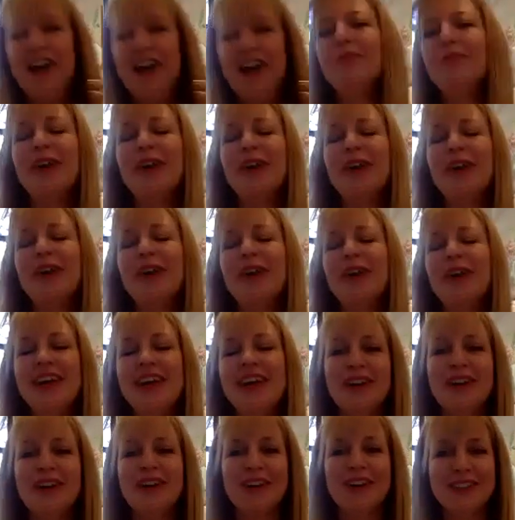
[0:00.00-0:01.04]
How am I
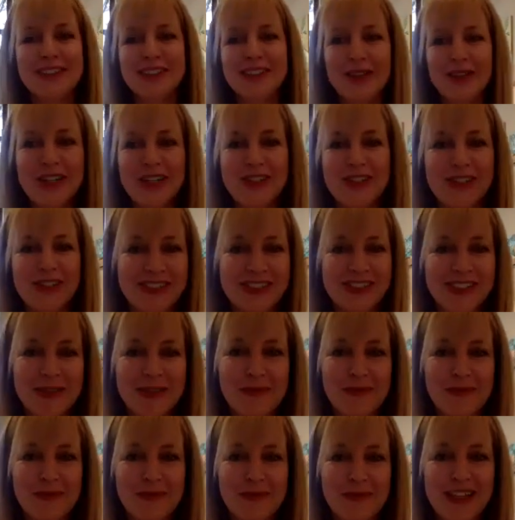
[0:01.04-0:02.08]
consequential
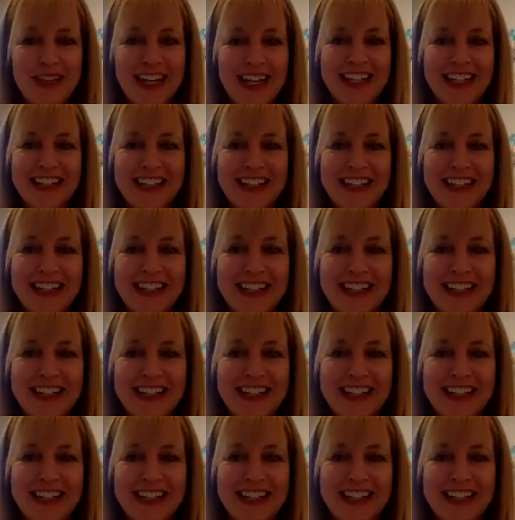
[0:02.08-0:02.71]
to the planet?